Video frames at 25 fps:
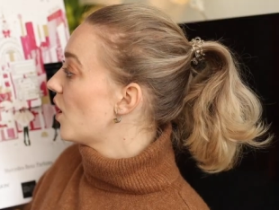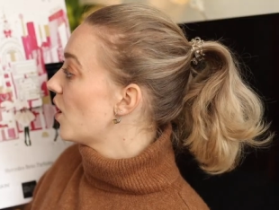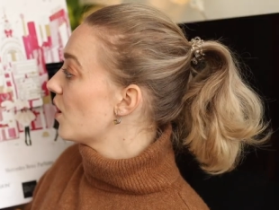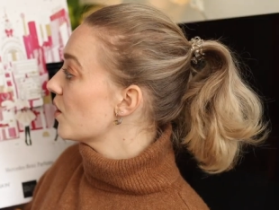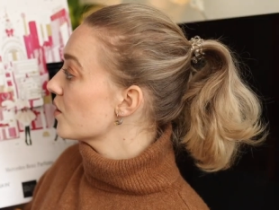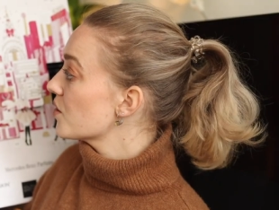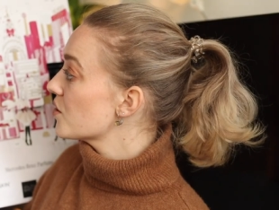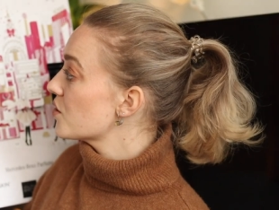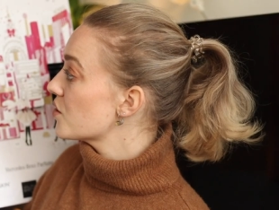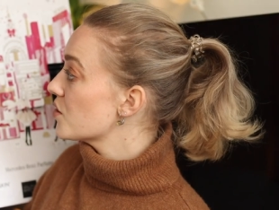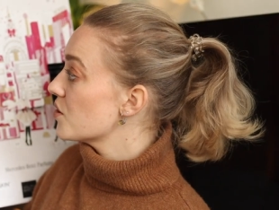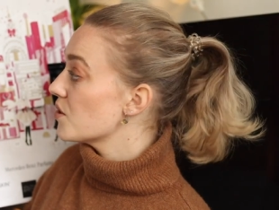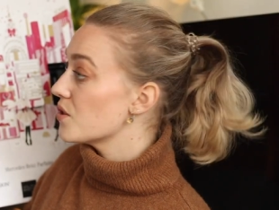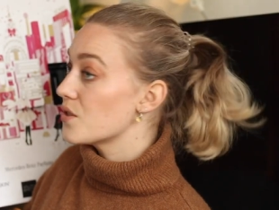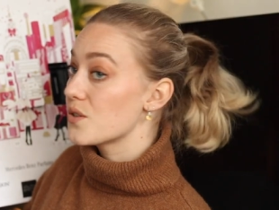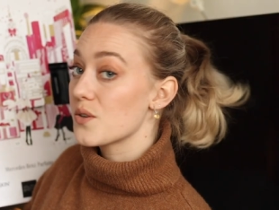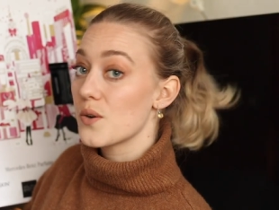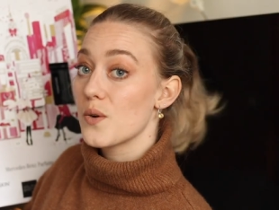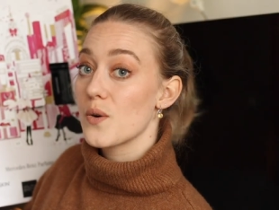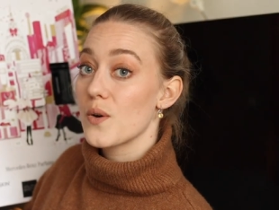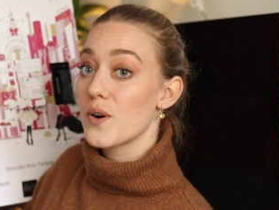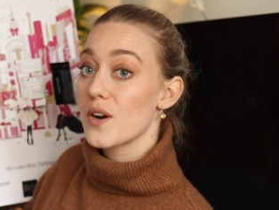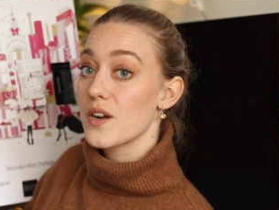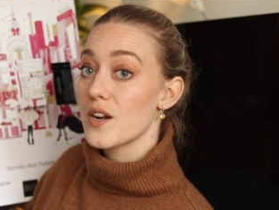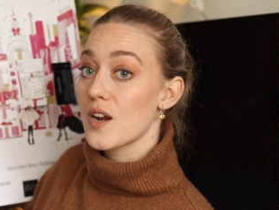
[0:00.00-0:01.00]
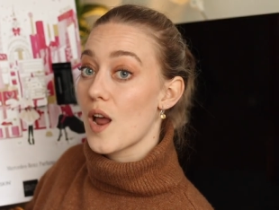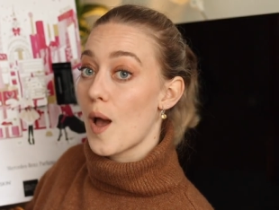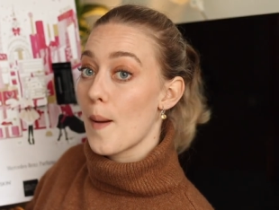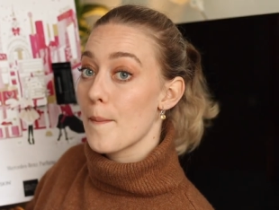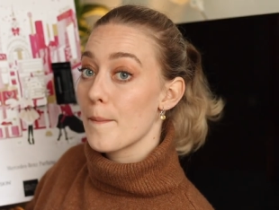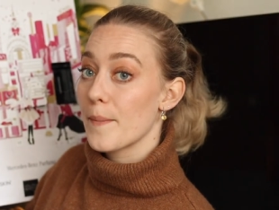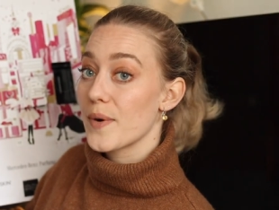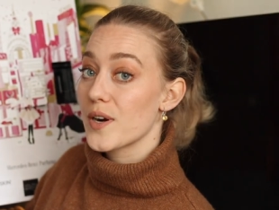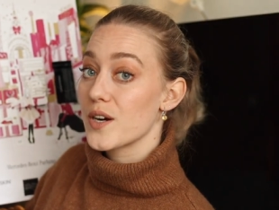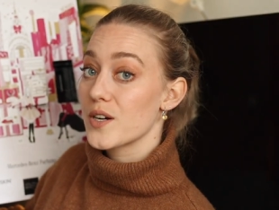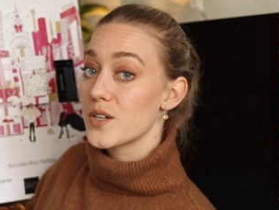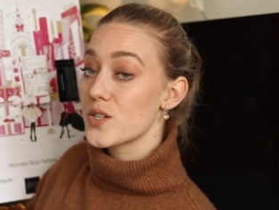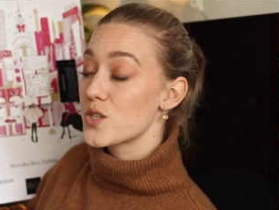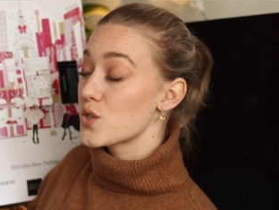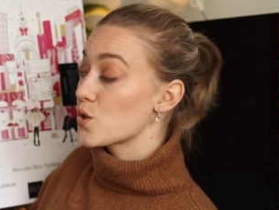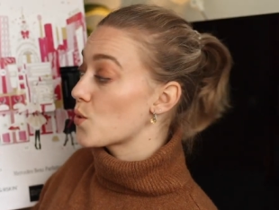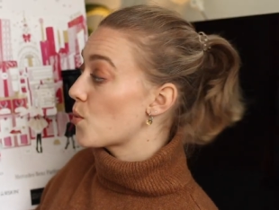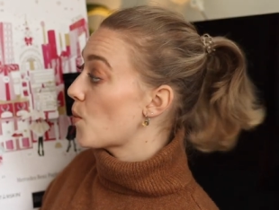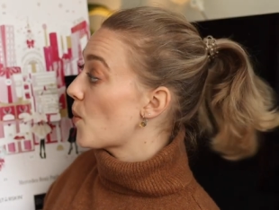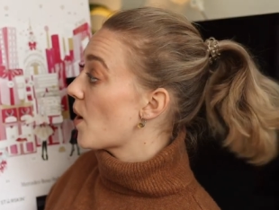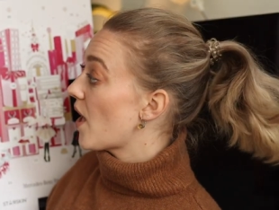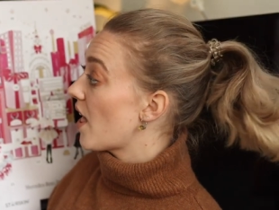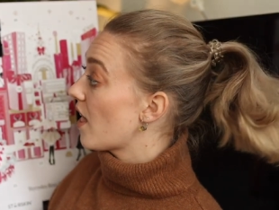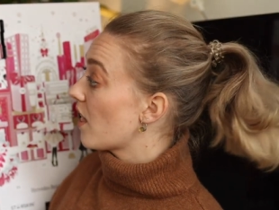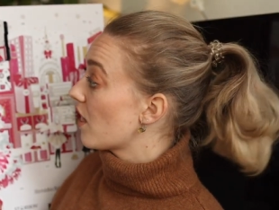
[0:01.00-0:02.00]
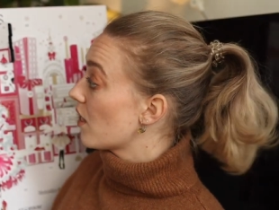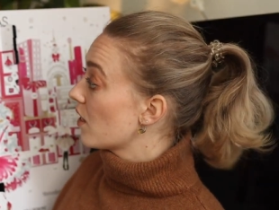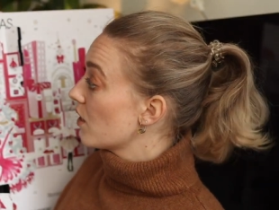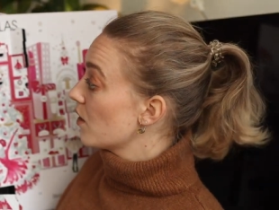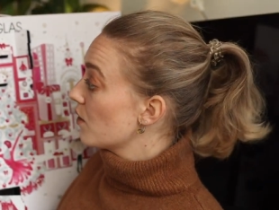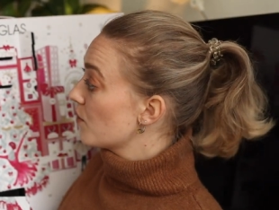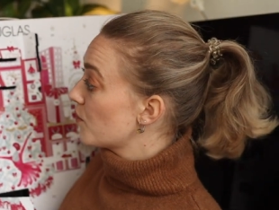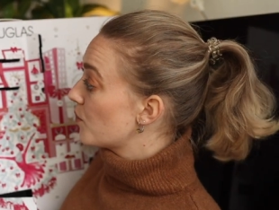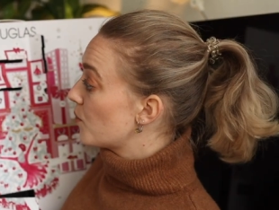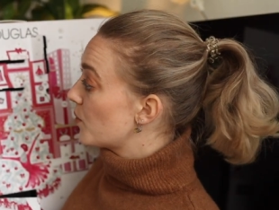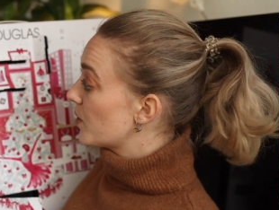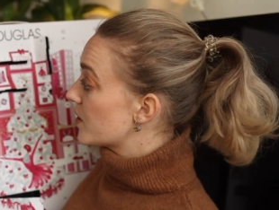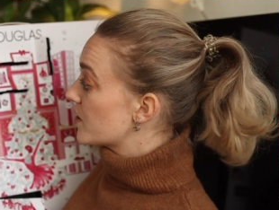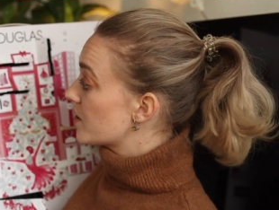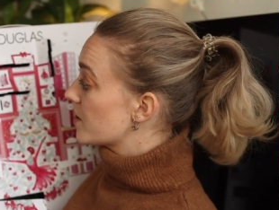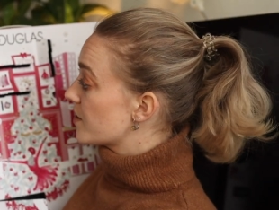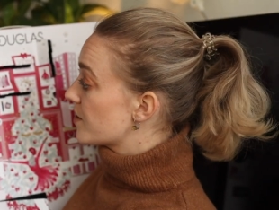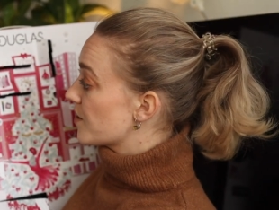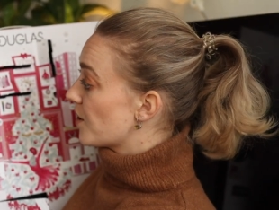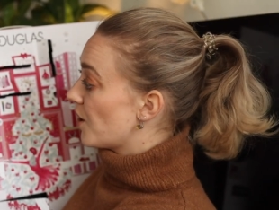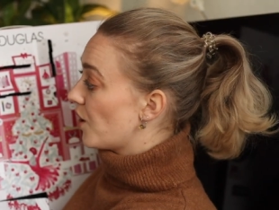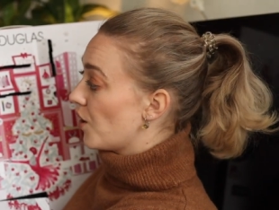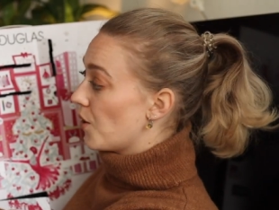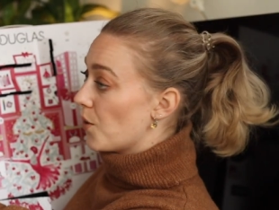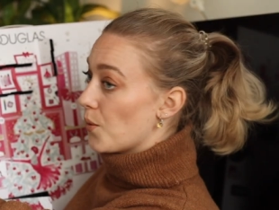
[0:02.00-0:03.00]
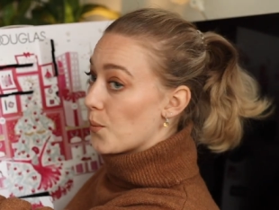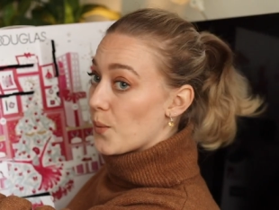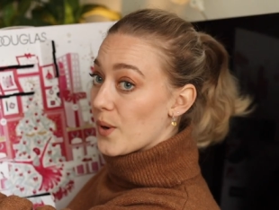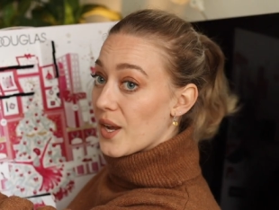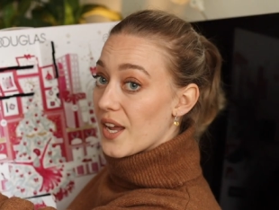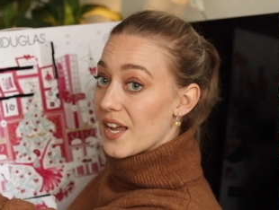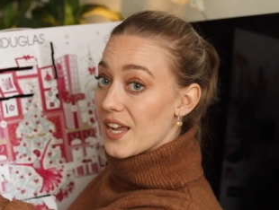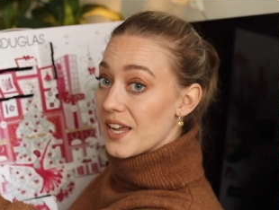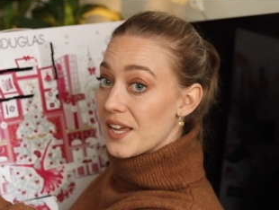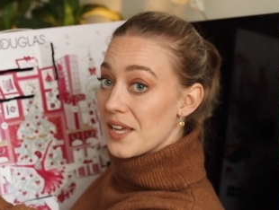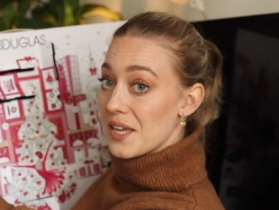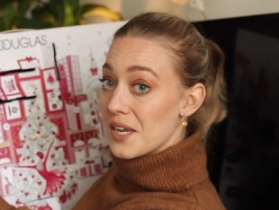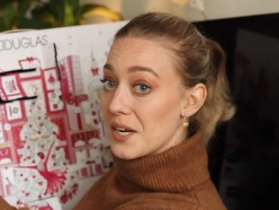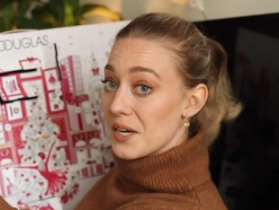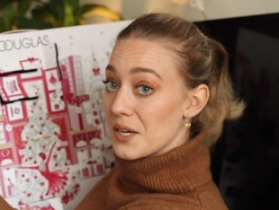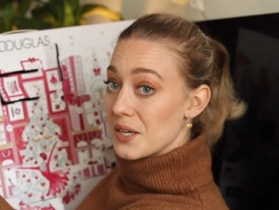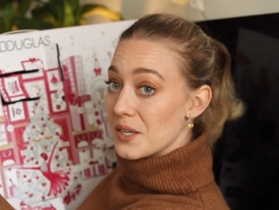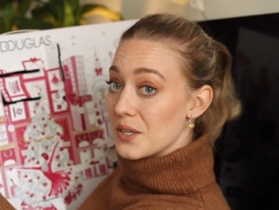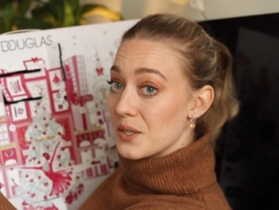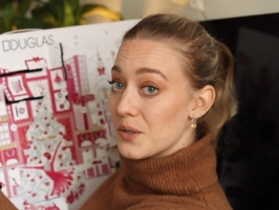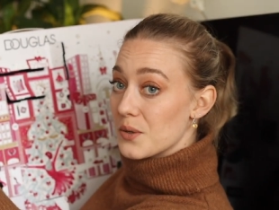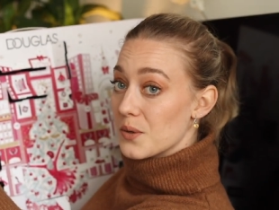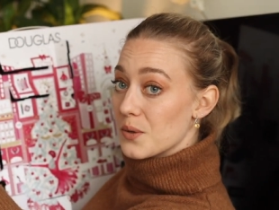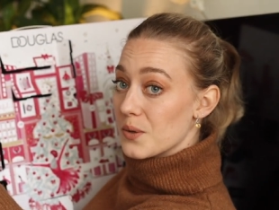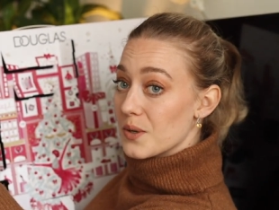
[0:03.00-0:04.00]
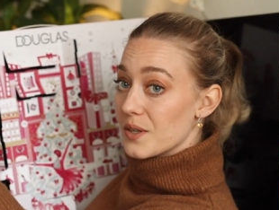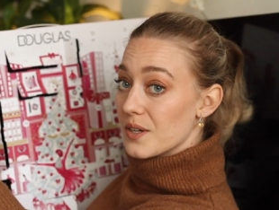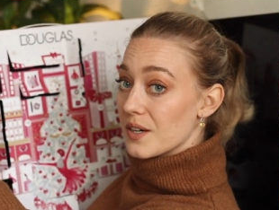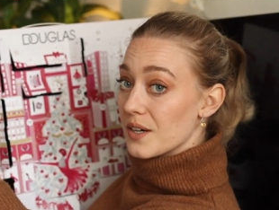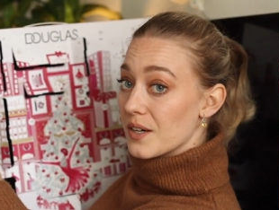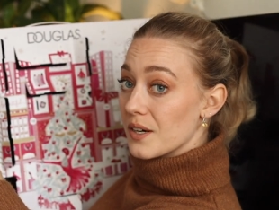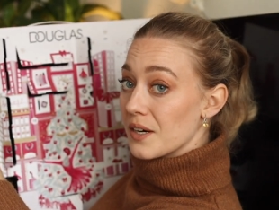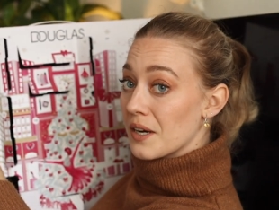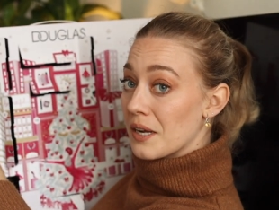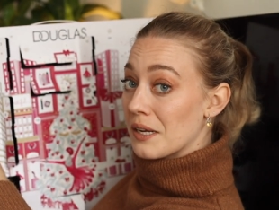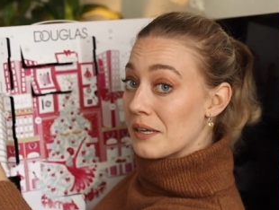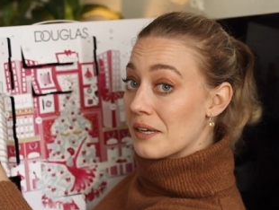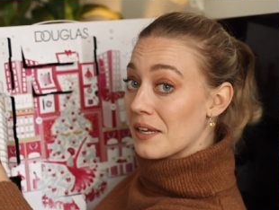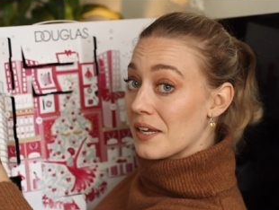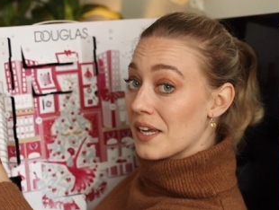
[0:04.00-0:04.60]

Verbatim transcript: On to door number 12, which is all the way here in the corner.